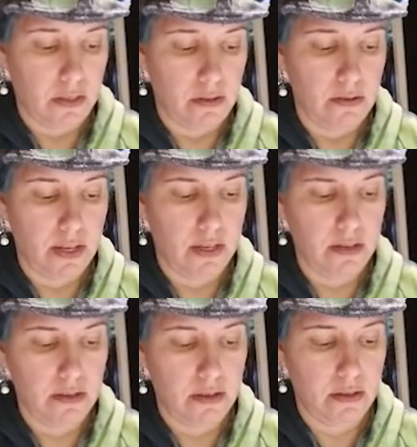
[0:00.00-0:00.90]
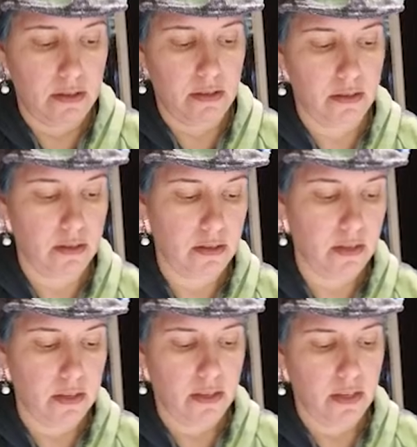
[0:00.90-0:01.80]
Okay,
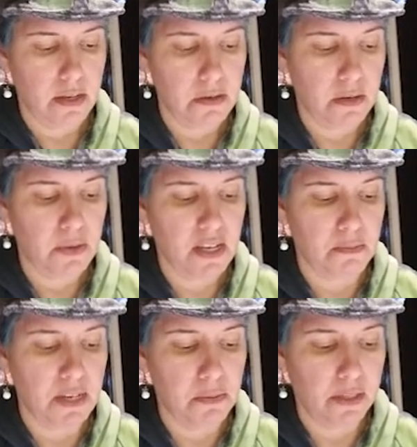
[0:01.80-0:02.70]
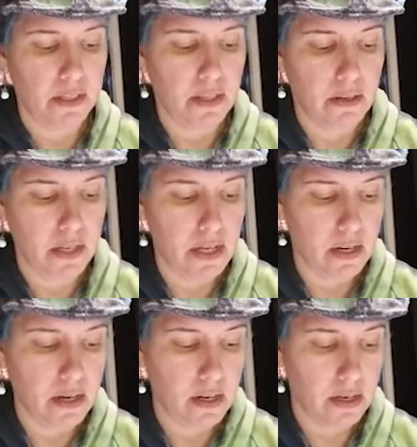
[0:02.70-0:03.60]
I'm going to make my building go to
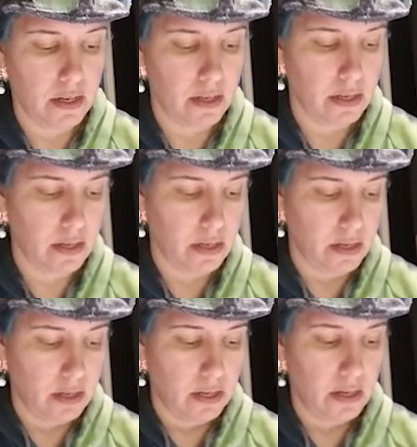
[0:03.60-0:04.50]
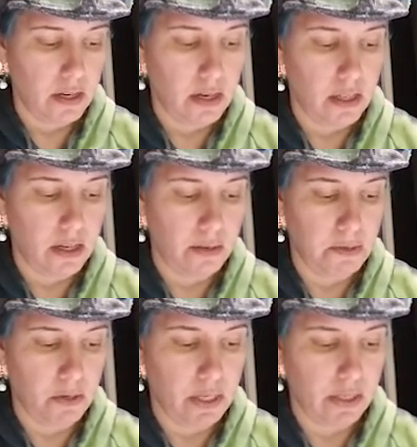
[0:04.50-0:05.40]
here, and then I'm
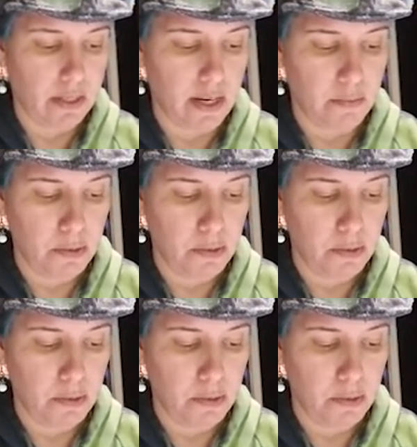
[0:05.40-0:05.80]
going to stop.